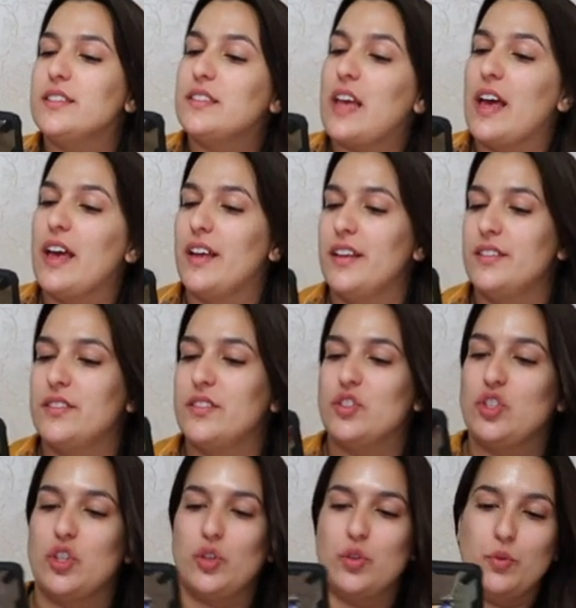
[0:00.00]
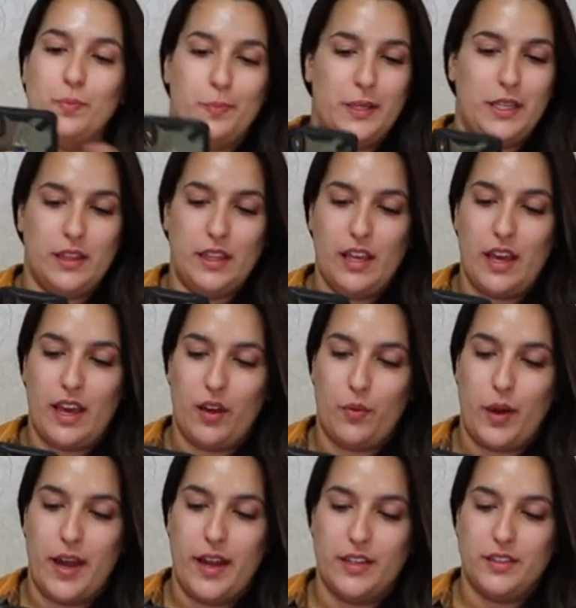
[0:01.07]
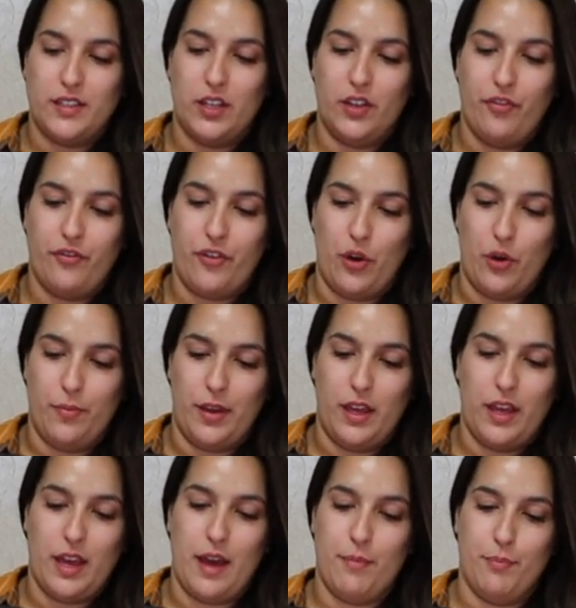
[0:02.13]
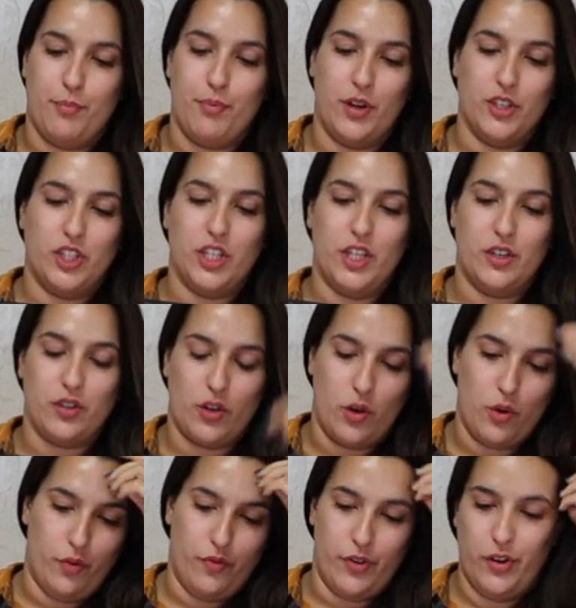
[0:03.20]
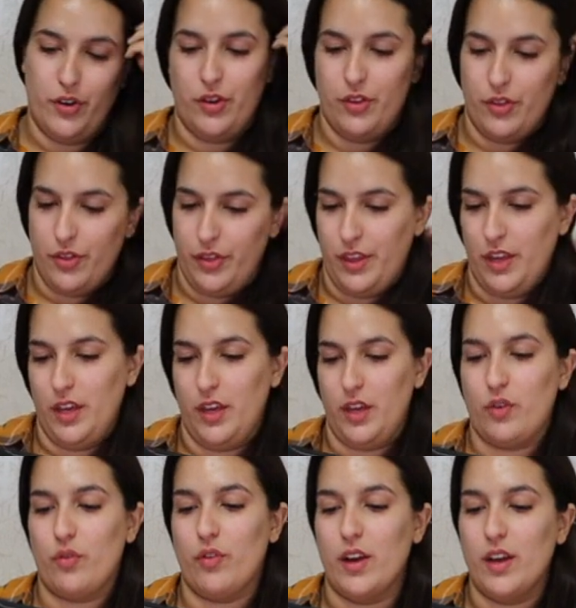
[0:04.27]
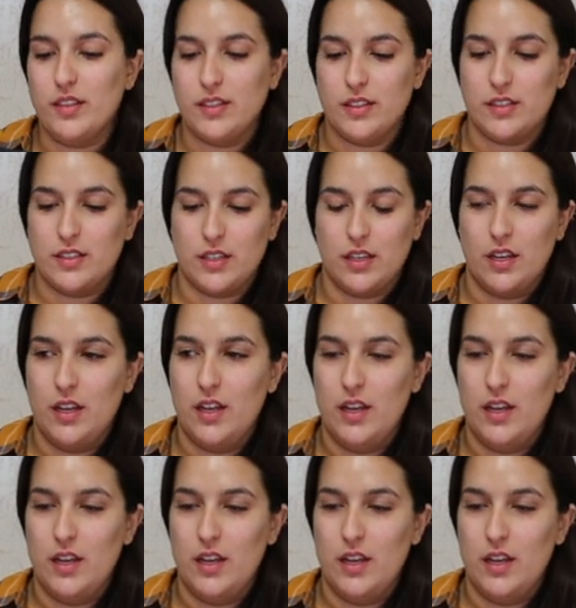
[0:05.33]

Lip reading: says to beat the egg white until foamy and brush it over the crust.